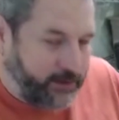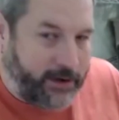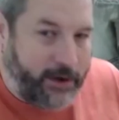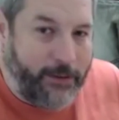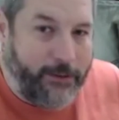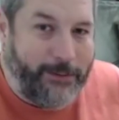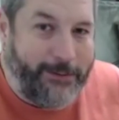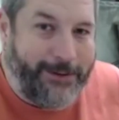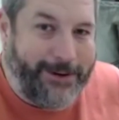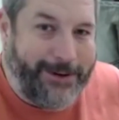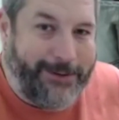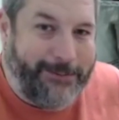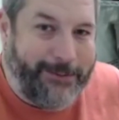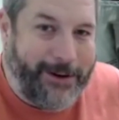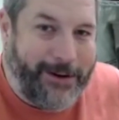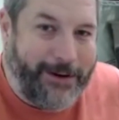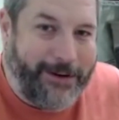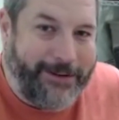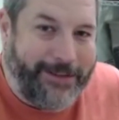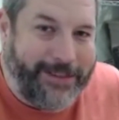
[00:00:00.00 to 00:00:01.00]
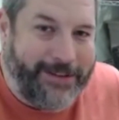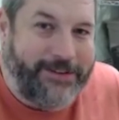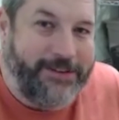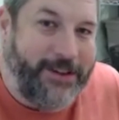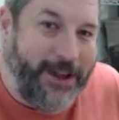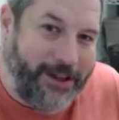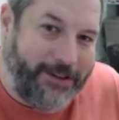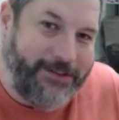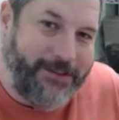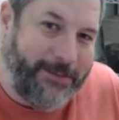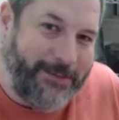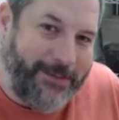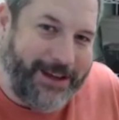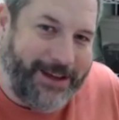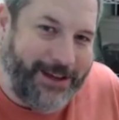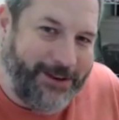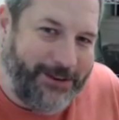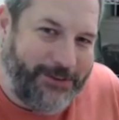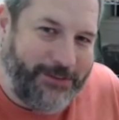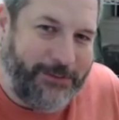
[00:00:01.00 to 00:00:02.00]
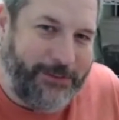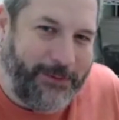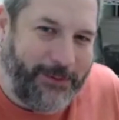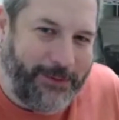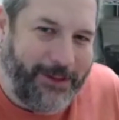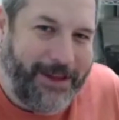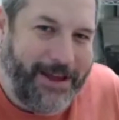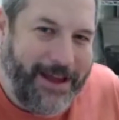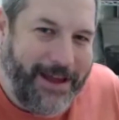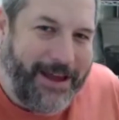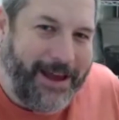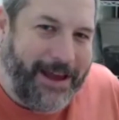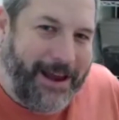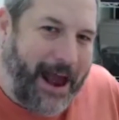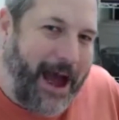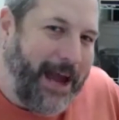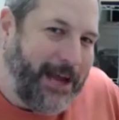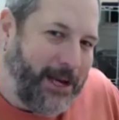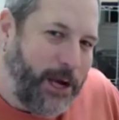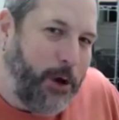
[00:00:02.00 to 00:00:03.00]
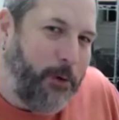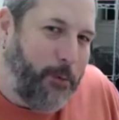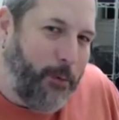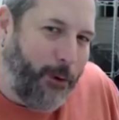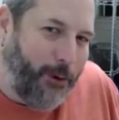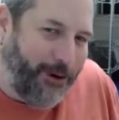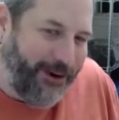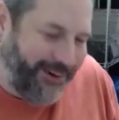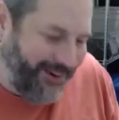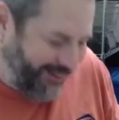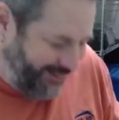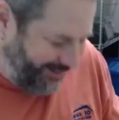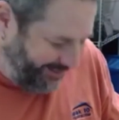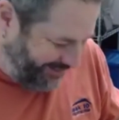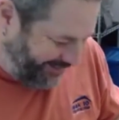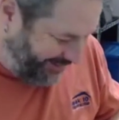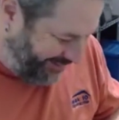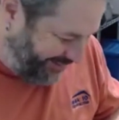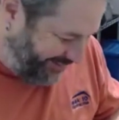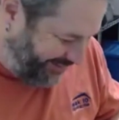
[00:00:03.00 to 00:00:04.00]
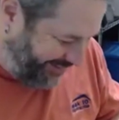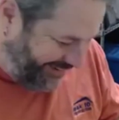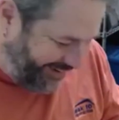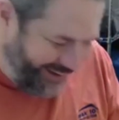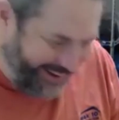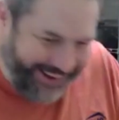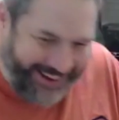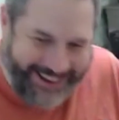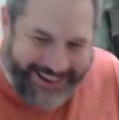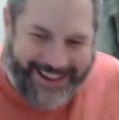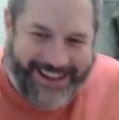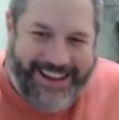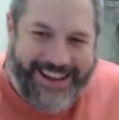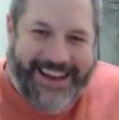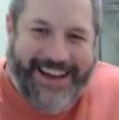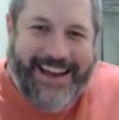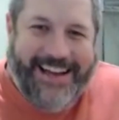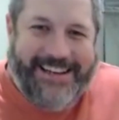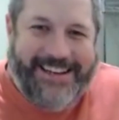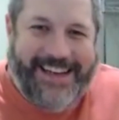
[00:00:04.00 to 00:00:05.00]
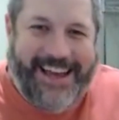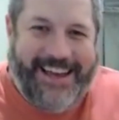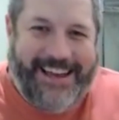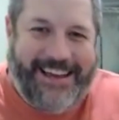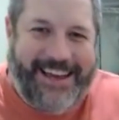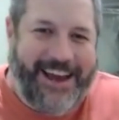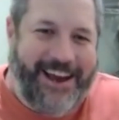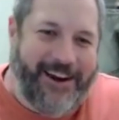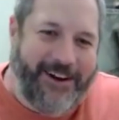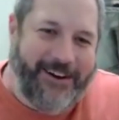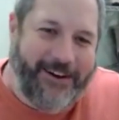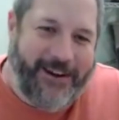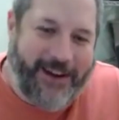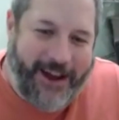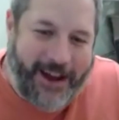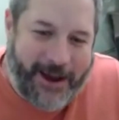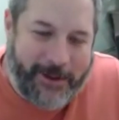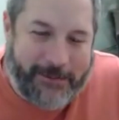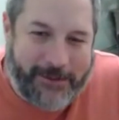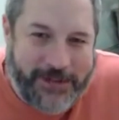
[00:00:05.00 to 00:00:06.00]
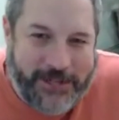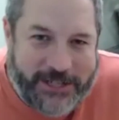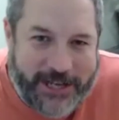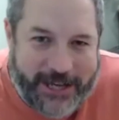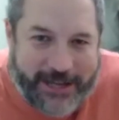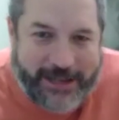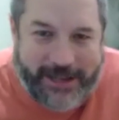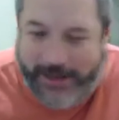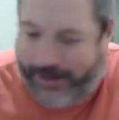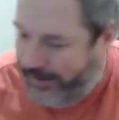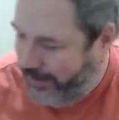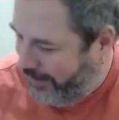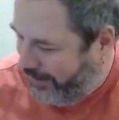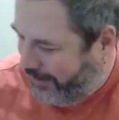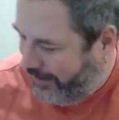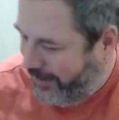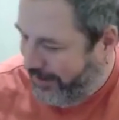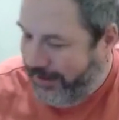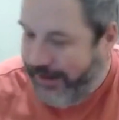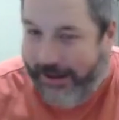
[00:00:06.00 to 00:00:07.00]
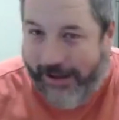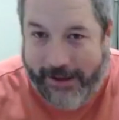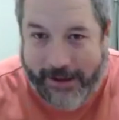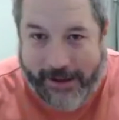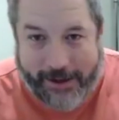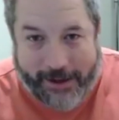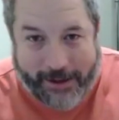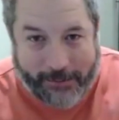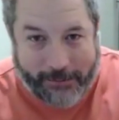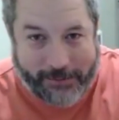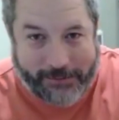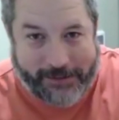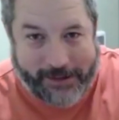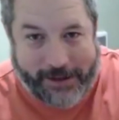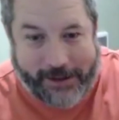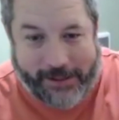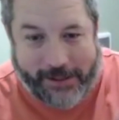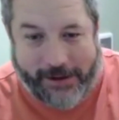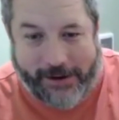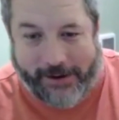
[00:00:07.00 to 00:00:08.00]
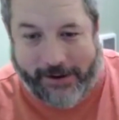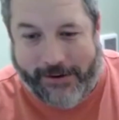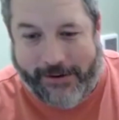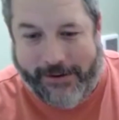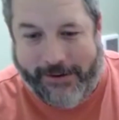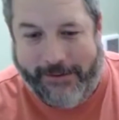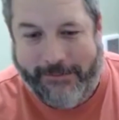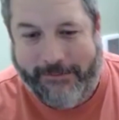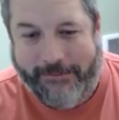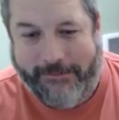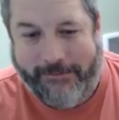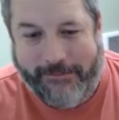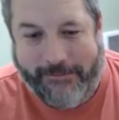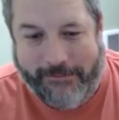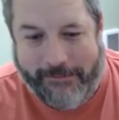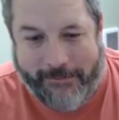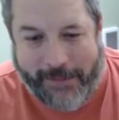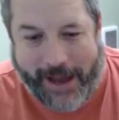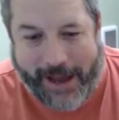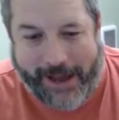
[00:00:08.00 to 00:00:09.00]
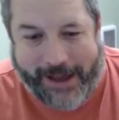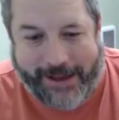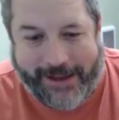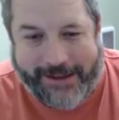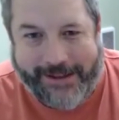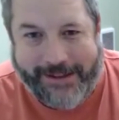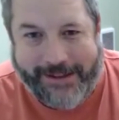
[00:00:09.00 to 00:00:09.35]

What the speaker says: another one where this does something useful and I know more. So take care. I appreciate it. And we'll see you later. Bye.